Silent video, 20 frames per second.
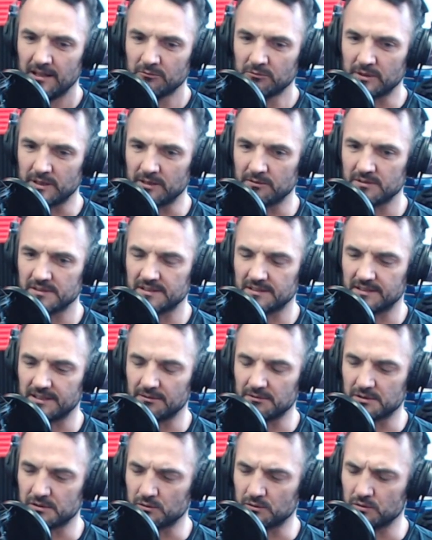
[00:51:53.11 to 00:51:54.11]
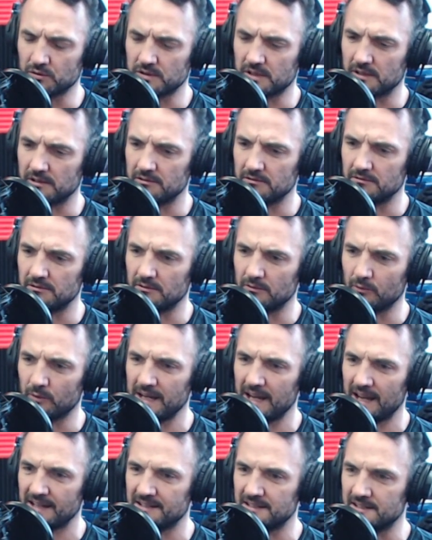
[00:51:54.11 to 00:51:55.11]
But there was also, we
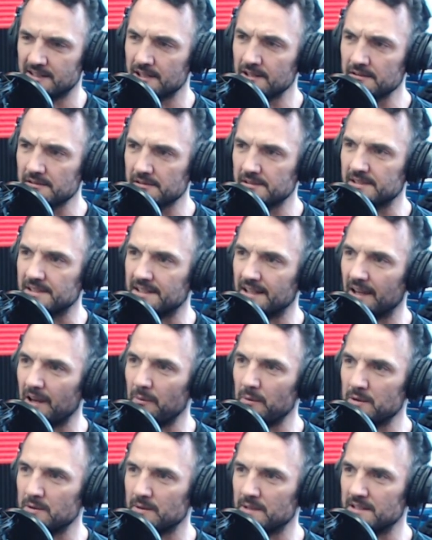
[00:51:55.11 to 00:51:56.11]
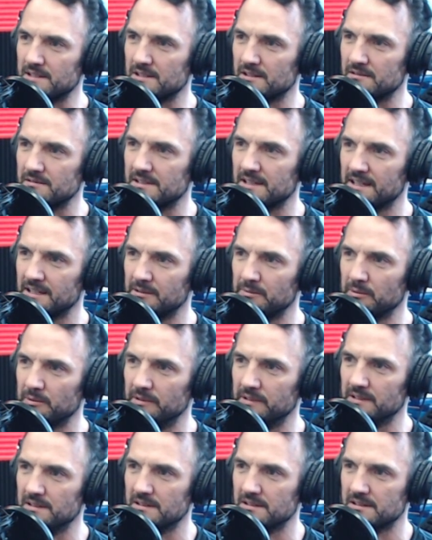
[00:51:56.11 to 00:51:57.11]
had to choose today between two data
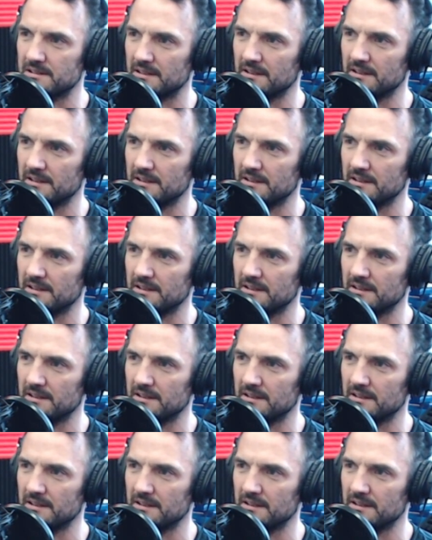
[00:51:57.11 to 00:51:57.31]
points.